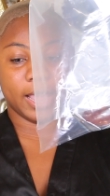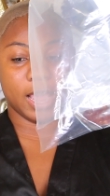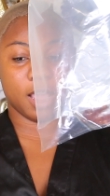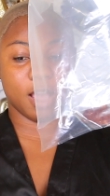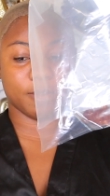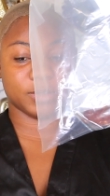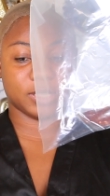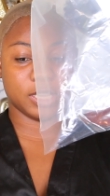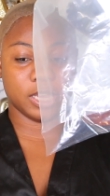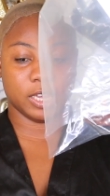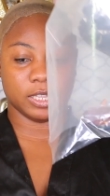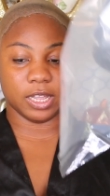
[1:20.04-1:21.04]
hair comes
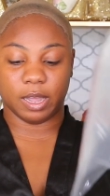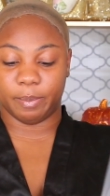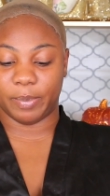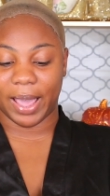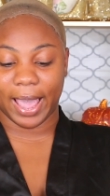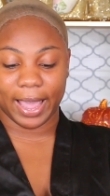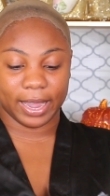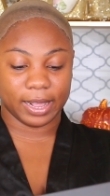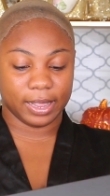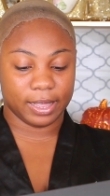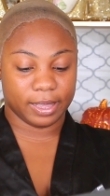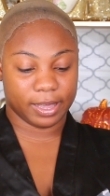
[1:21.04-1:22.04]
in a bag,
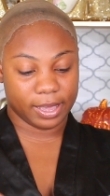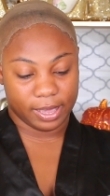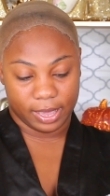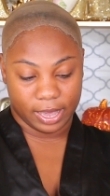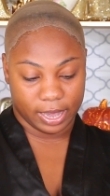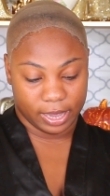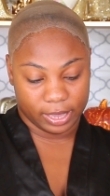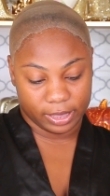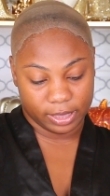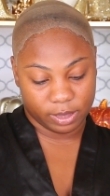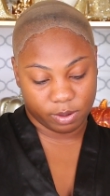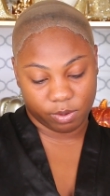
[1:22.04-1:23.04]

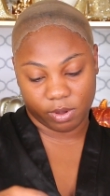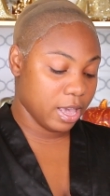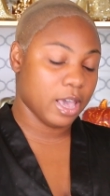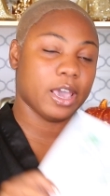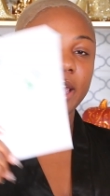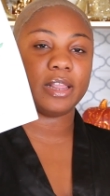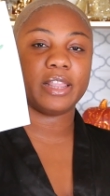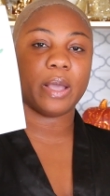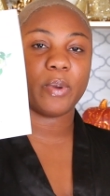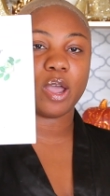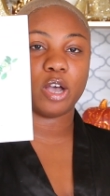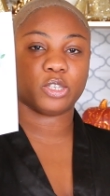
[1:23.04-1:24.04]
and and
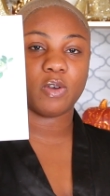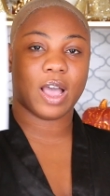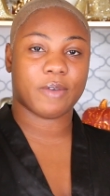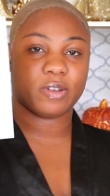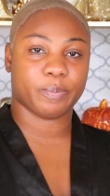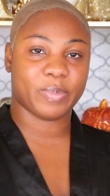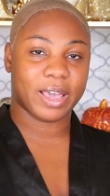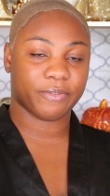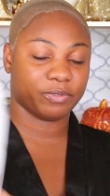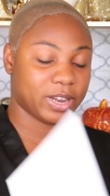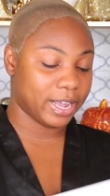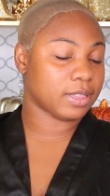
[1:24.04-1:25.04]
then we also have a
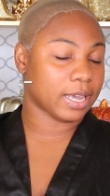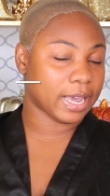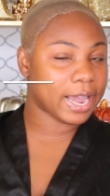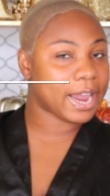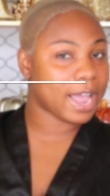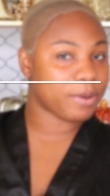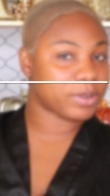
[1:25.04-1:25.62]
pamphlet. The hair I